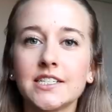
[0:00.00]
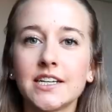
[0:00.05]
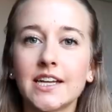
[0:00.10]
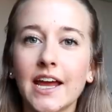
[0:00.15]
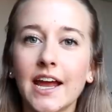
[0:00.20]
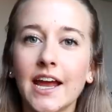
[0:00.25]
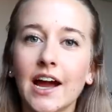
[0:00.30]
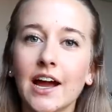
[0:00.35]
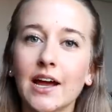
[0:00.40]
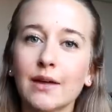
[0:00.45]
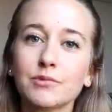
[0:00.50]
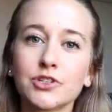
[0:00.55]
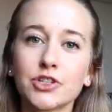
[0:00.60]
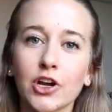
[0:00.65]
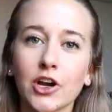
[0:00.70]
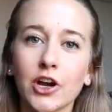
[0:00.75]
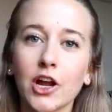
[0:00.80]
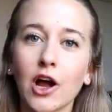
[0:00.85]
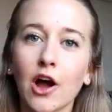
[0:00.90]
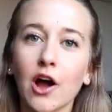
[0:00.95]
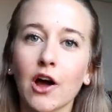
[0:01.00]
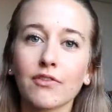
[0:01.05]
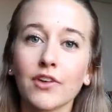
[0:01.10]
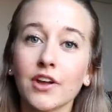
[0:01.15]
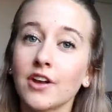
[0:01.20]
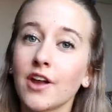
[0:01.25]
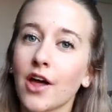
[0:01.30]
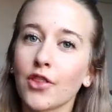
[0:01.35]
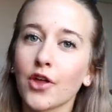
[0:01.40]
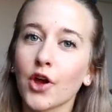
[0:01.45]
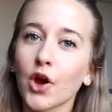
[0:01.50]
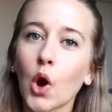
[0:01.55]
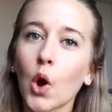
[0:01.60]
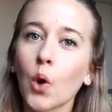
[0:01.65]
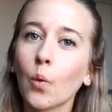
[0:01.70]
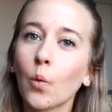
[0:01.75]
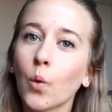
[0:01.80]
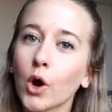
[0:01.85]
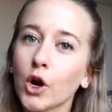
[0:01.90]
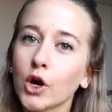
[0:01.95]
Today I'm starting off another
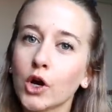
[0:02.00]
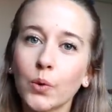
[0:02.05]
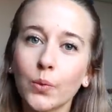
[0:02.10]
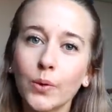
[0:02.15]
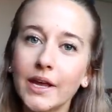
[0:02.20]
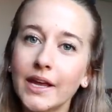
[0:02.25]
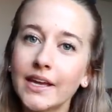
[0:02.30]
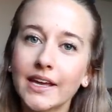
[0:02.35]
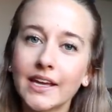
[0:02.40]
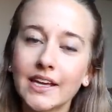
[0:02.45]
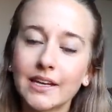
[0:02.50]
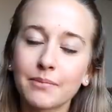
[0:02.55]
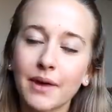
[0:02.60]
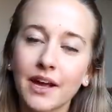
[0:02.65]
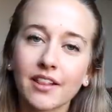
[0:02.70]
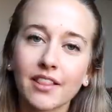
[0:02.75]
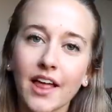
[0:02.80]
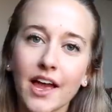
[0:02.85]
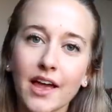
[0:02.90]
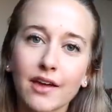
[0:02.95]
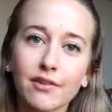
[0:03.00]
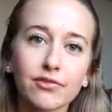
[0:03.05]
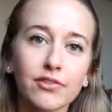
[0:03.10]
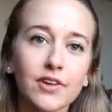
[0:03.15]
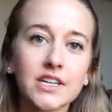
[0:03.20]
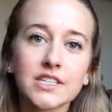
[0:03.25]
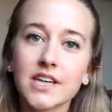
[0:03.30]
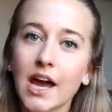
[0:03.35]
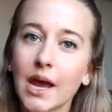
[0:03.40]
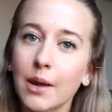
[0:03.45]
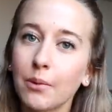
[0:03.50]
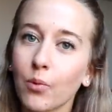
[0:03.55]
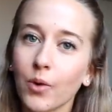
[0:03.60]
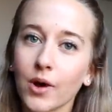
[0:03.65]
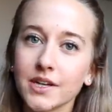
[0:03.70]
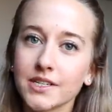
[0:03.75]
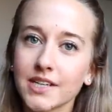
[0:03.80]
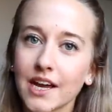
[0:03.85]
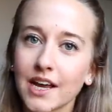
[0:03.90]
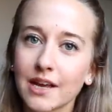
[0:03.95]
work week in my life type
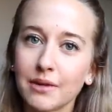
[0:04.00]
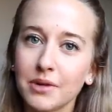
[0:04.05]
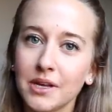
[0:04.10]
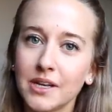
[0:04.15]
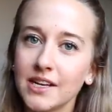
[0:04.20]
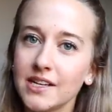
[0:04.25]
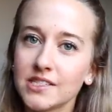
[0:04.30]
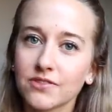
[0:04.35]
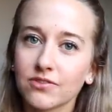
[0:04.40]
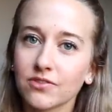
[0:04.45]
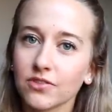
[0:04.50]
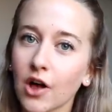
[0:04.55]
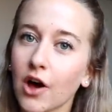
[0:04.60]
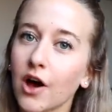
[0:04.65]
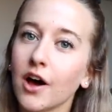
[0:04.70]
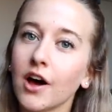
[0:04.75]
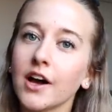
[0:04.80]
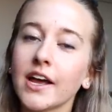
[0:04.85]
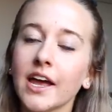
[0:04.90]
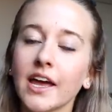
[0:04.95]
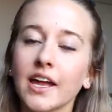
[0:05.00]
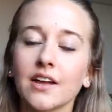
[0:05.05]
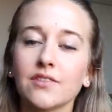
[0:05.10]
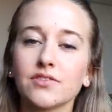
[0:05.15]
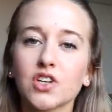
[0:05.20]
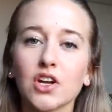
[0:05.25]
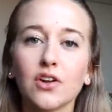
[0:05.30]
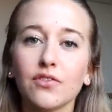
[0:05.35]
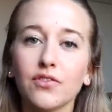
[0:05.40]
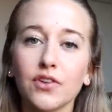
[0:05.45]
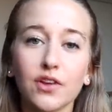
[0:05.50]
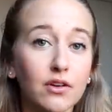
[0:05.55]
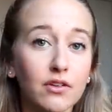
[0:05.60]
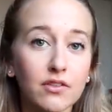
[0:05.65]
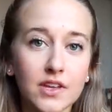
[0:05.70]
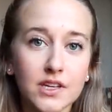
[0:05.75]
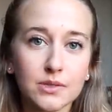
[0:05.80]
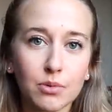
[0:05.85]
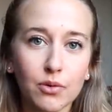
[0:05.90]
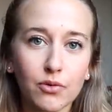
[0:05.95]
1 diabetes vlog, and I've done a few of
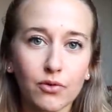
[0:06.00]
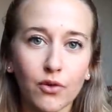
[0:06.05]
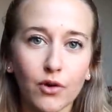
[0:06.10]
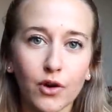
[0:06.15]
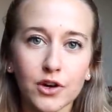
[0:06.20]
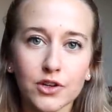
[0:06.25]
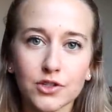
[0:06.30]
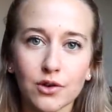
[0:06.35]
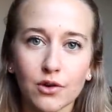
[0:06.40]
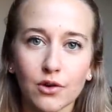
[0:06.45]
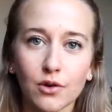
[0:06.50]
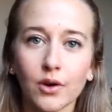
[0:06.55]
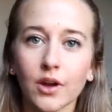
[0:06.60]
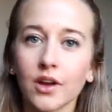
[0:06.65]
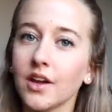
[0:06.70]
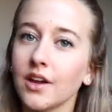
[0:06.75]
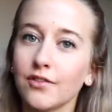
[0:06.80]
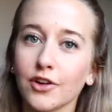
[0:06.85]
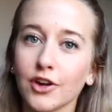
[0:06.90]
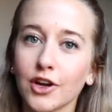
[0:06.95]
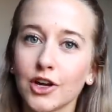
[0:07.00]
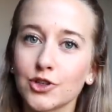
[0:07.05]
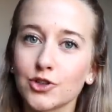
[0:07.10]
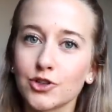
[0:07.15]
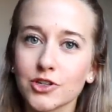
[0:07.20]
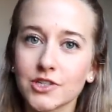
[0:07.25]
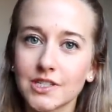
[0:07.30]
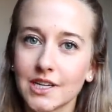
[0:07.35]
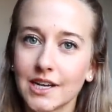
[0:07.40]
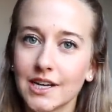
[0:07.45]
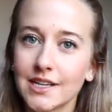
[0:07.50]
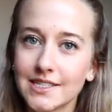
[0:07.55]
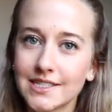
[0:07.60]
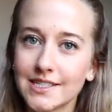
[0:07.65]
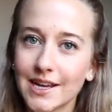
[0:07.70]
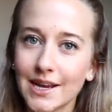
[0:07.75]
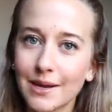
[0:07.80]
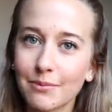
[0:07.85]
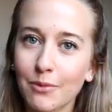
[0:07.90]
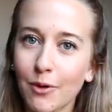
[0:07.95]
these before, so if you're interested in
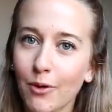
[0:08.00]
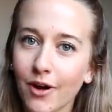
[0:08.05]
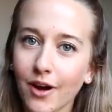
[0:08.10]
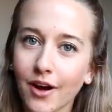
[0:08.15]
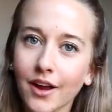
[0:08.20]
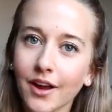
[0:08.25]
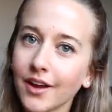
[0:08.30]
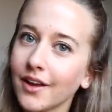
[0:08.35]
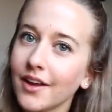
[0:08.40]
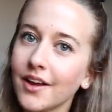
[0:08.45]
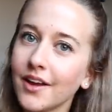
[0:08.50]
seeing more,